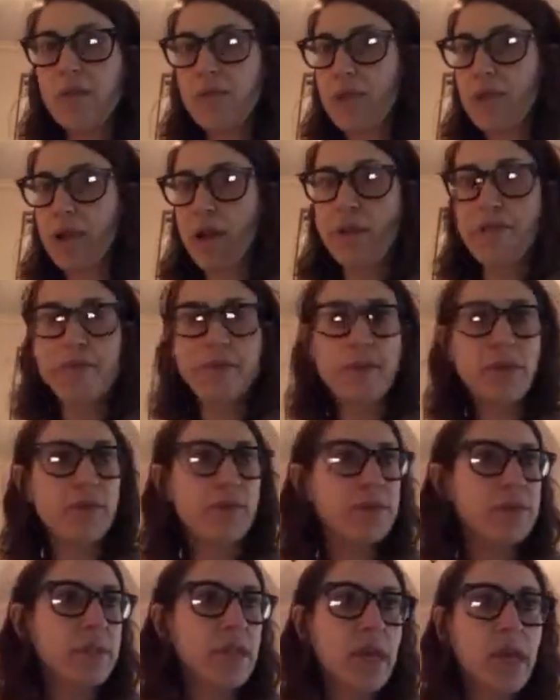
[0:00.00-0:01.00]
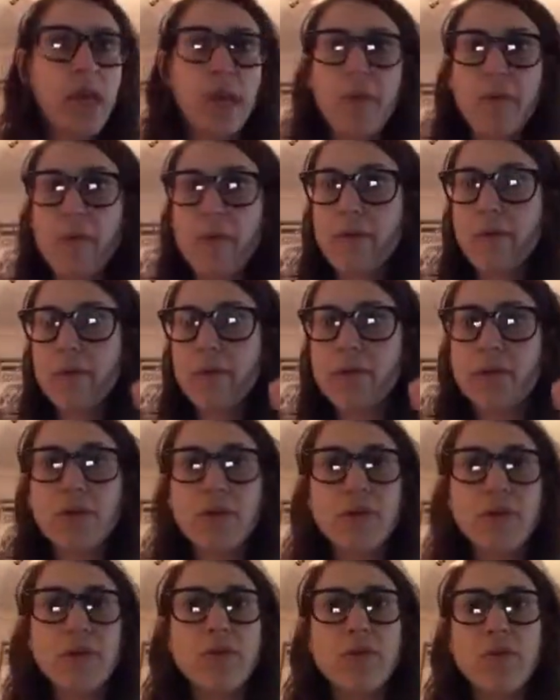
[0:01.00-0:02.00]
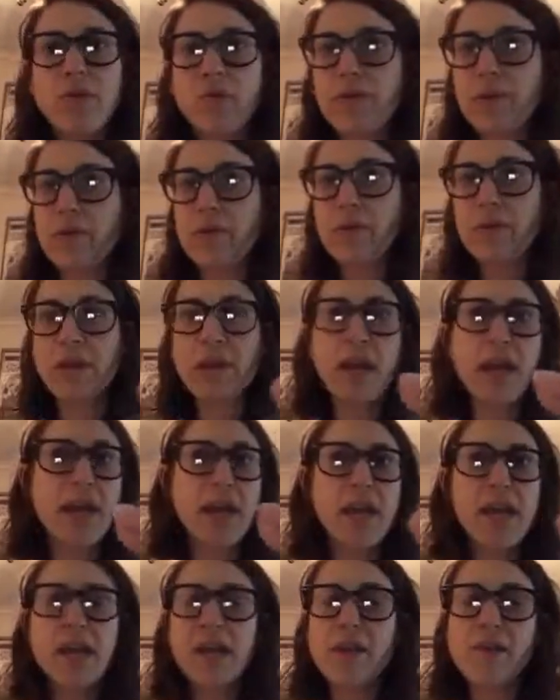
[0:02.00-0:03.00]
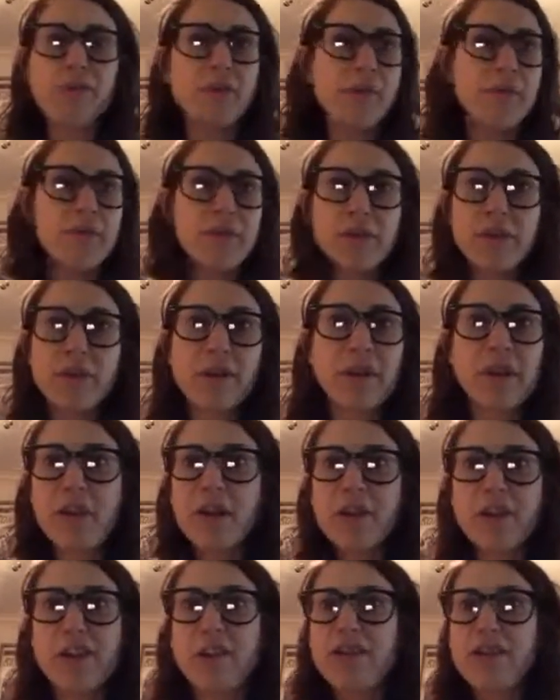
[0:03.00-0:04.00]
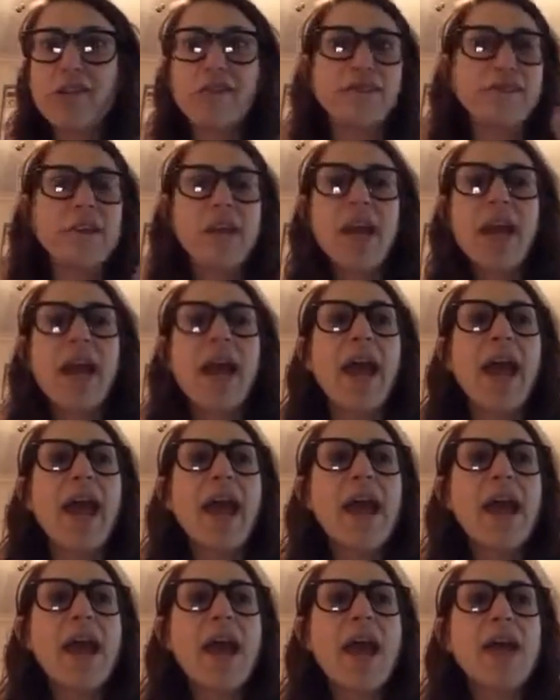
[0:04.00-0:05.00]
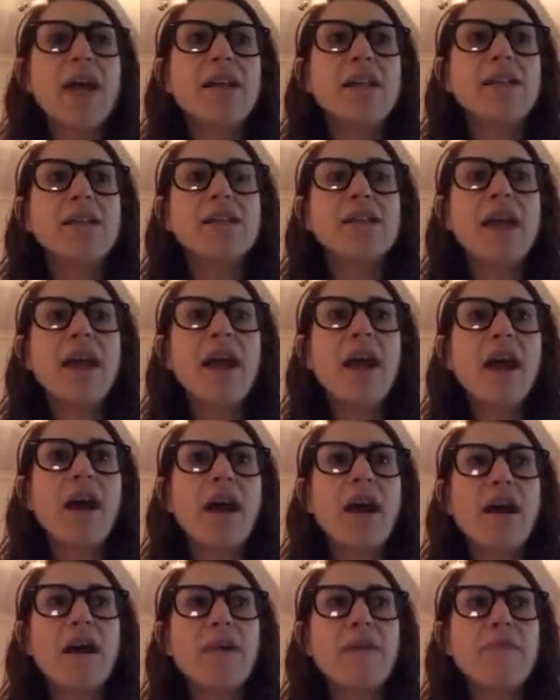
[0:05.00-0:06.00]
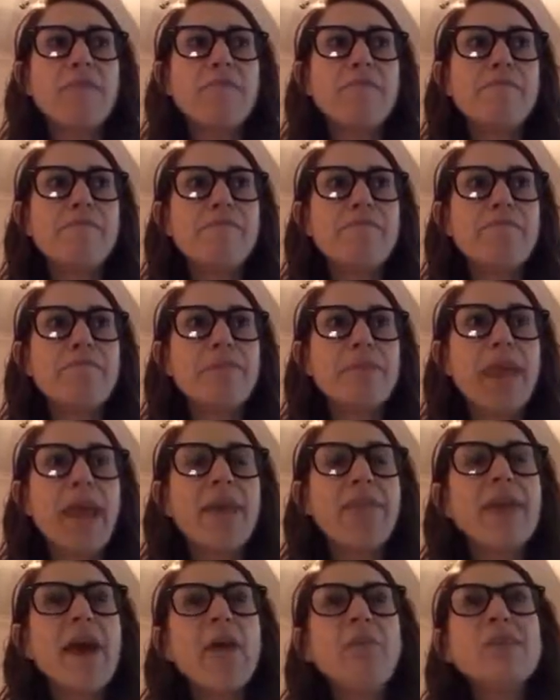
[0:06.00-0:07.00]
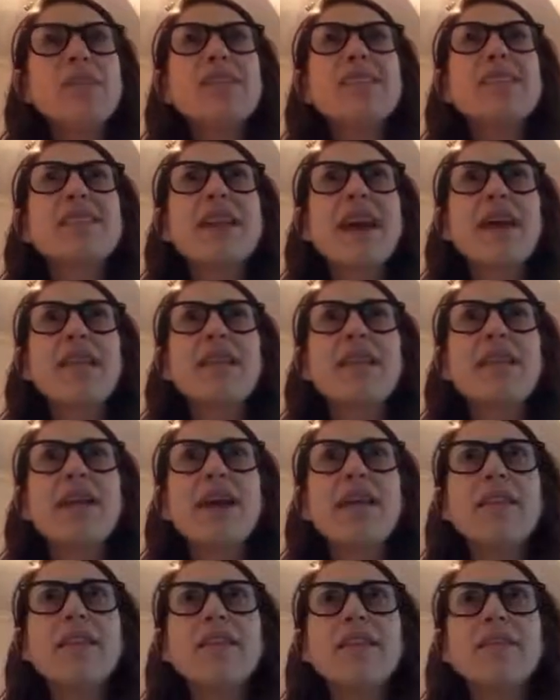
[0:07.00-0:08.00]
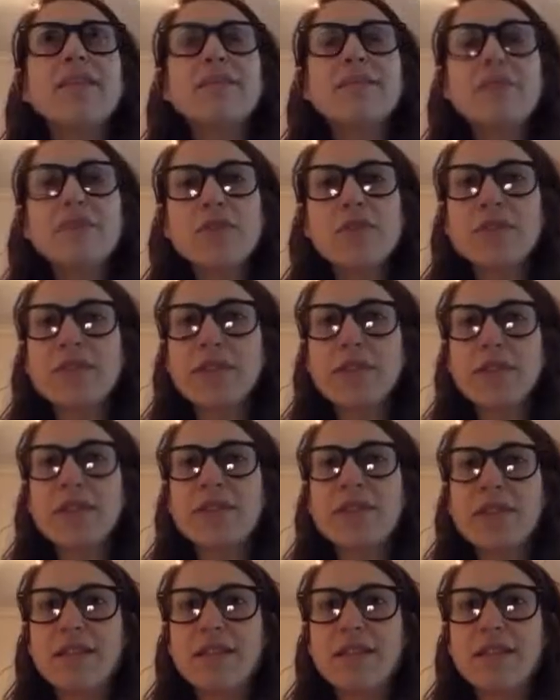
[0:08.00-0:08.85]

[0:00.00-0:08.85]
whatever you say we will do, and we will like, and we will, you know. And that was